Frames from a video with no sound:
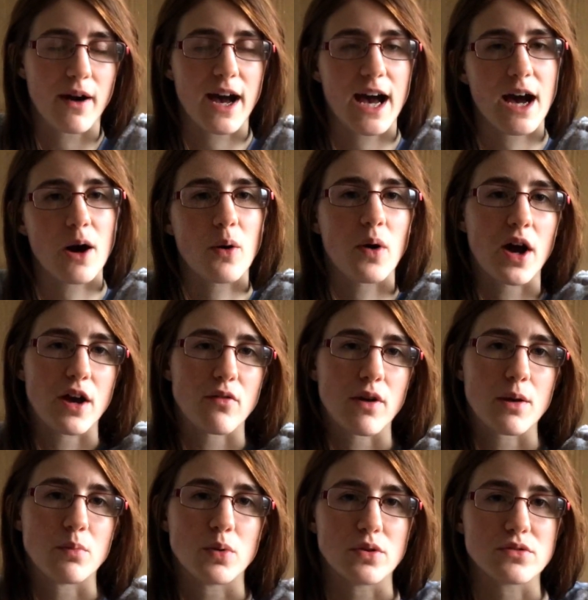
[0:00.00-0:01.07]
how I
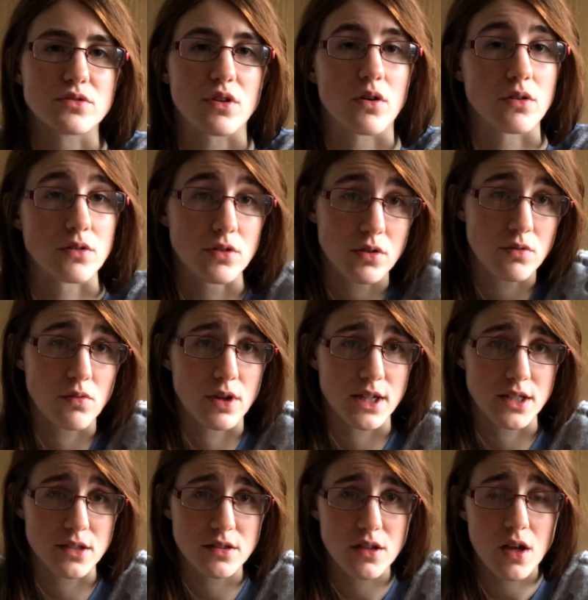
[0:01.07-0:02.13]
rate books on
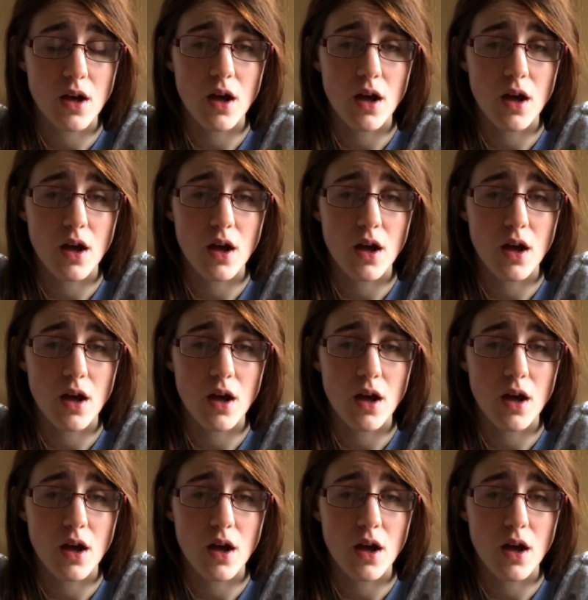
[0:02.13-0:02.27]
Goodreads.